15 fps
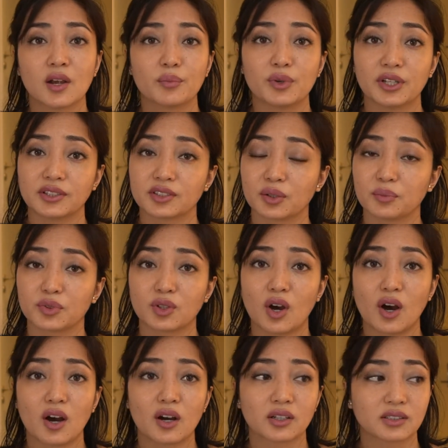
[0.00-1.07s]
Bring some
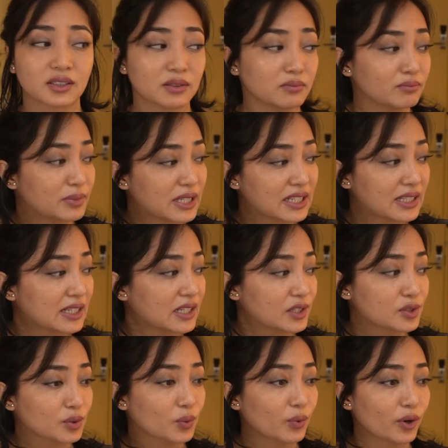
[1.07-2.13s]
socks and beanie
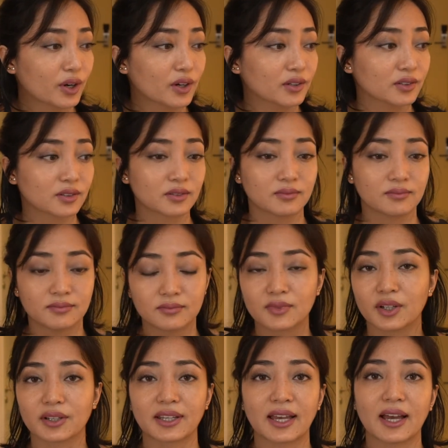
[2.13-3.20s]
to wear,
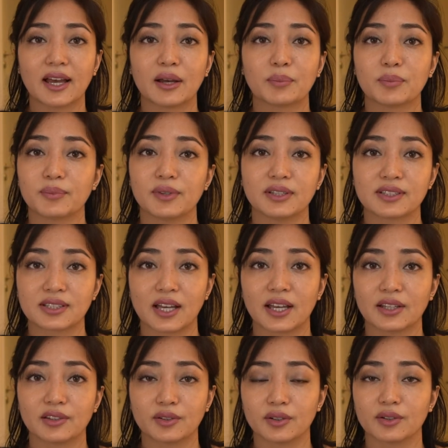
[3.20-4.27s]
a cap
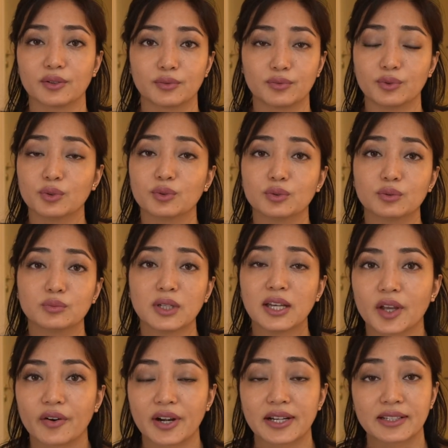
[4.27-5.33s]
inside the room.
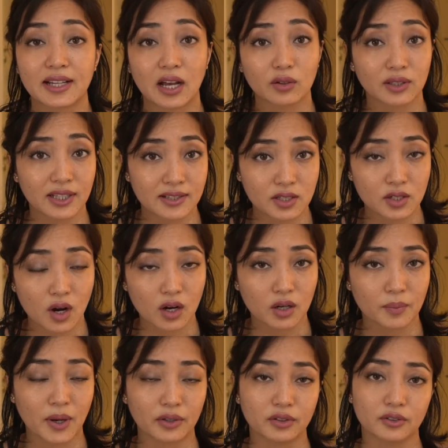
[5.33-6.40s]
All right, now let's talk
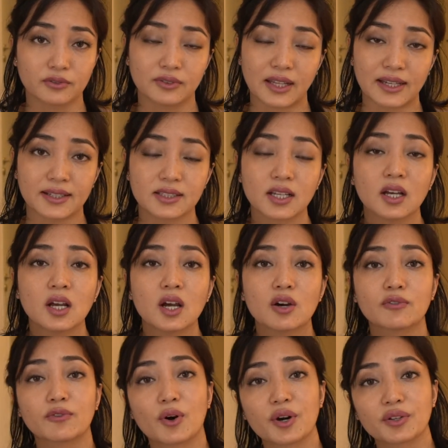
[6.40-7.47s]
about the flight.
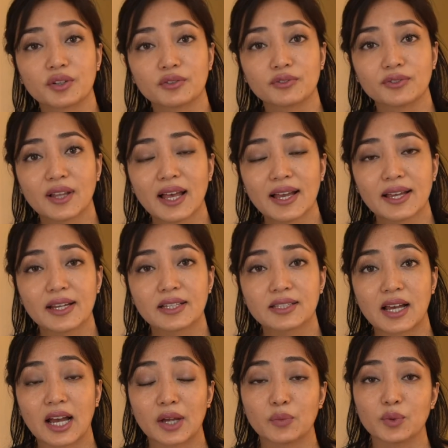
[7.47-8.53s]
For the flight,
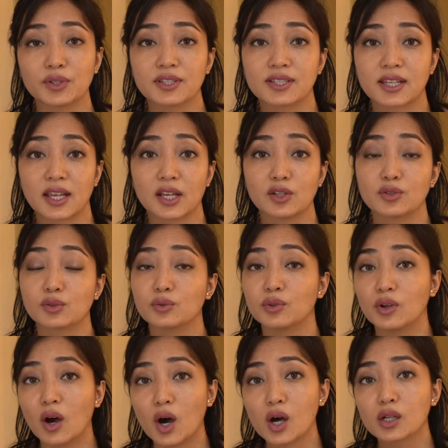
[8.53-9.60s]
I would say do
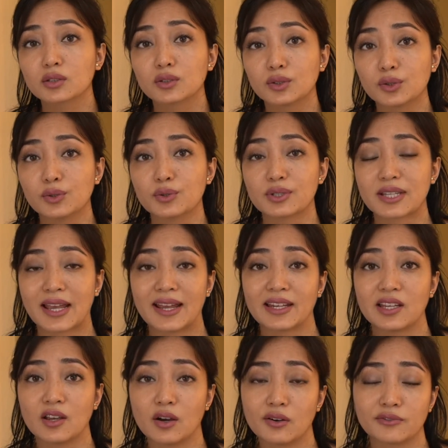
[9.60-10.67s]
not lose
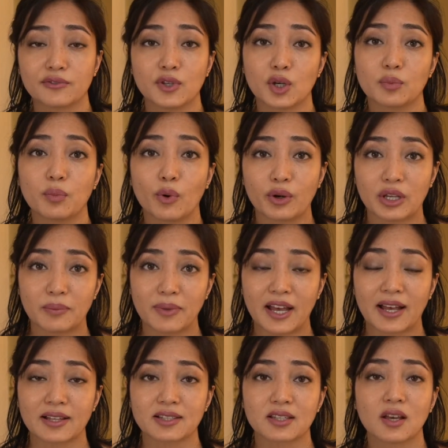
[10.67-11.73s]
any of your boarding
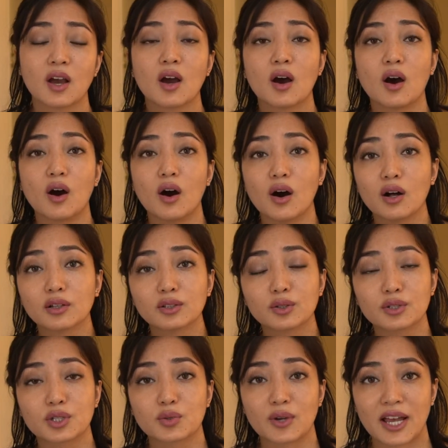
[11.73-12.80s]
pass. All
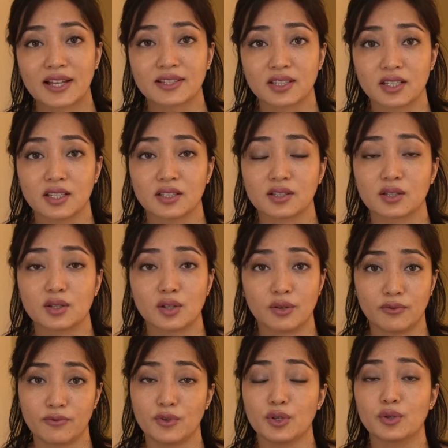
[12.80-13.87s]
those transits,
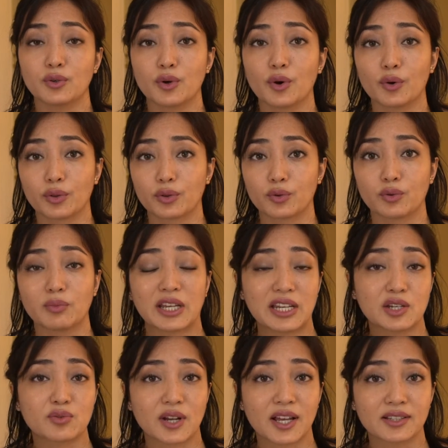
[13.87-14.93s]
if you go through
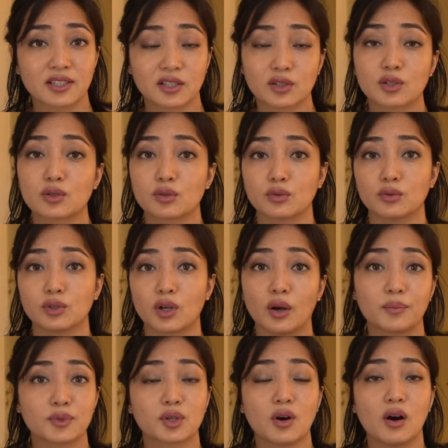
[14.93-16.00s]
many transits to
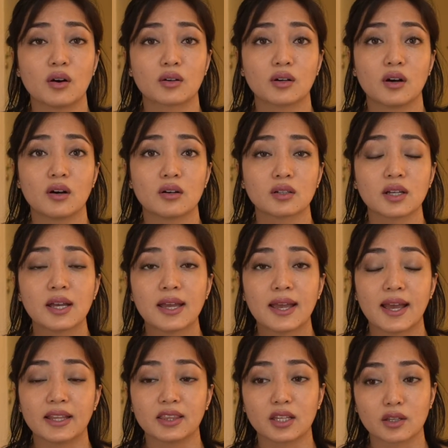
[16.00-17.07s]
come to Hong Kong
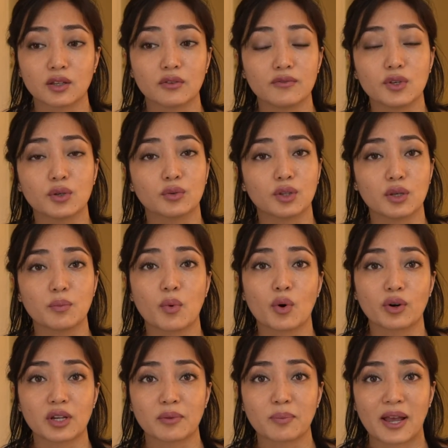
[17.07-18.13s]
and they give you the
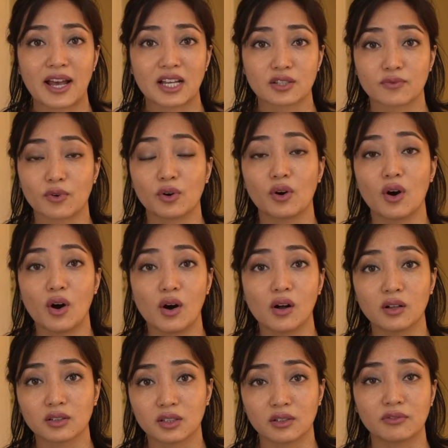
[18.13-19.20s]
boarding pass for
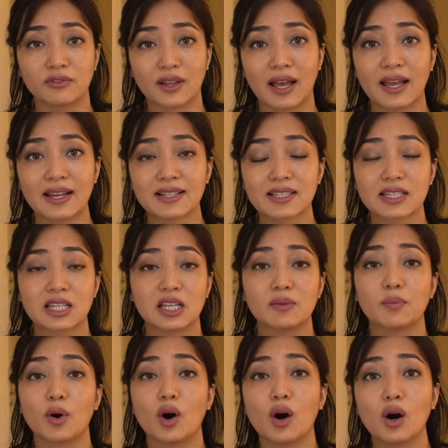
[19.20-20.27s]
all the flights,
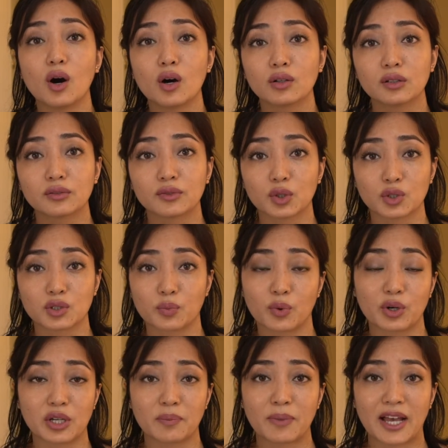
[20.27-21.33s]
keep all of those
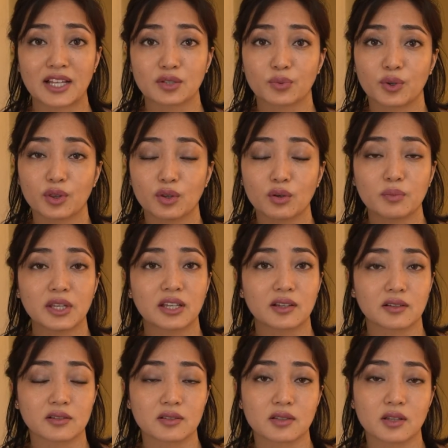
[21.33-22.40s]
boarding pass with you
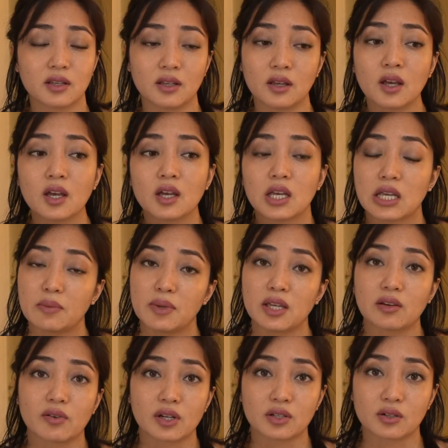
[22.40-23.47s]
because the
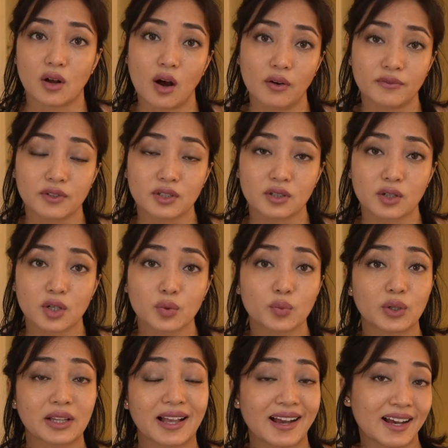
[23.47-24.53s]
immigration officer
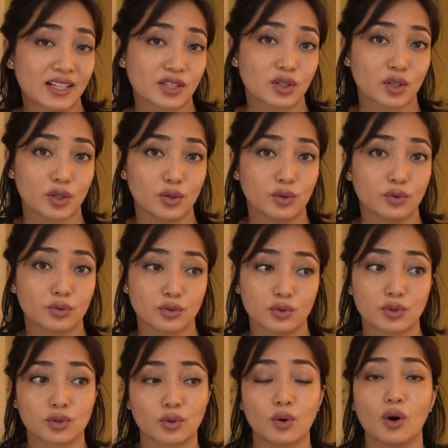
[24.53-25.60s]
will ask you to
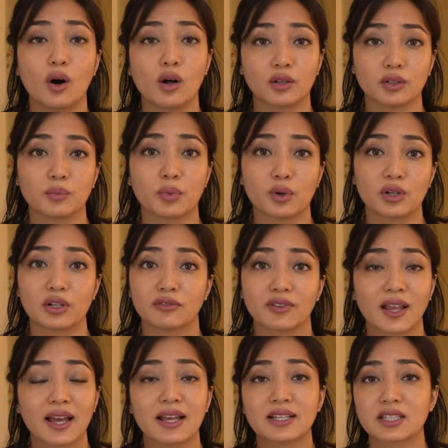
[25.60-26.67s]
show all the boarding
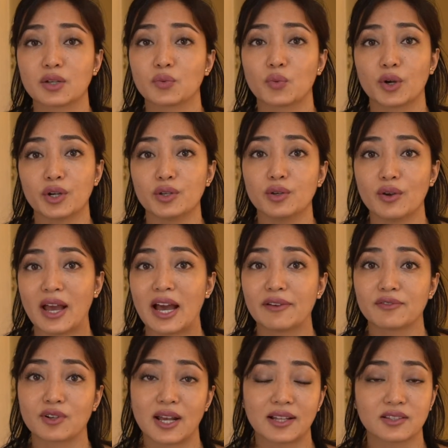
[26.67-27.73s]
flights and where you have
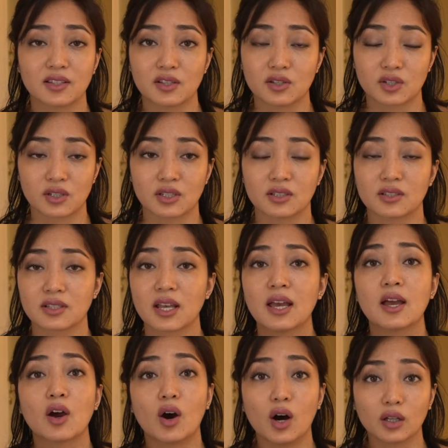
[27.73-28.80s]
transitions,
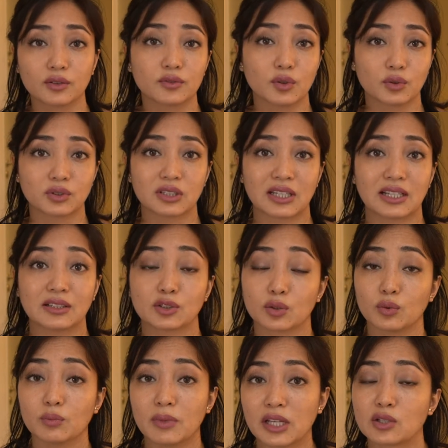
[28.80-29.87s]
all of those things.
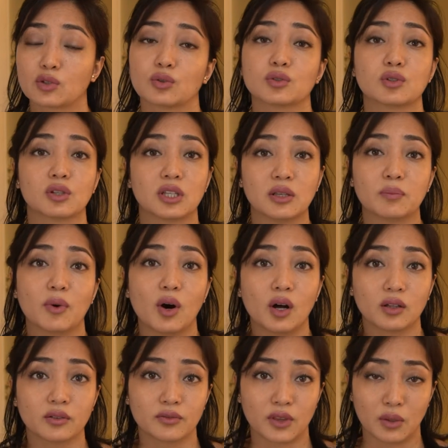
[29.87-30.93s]
So make sure to keep
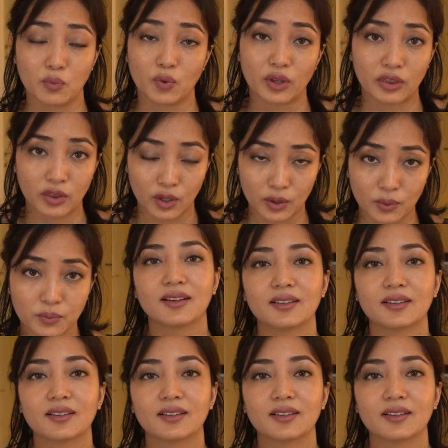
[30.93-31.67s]
all of them with you.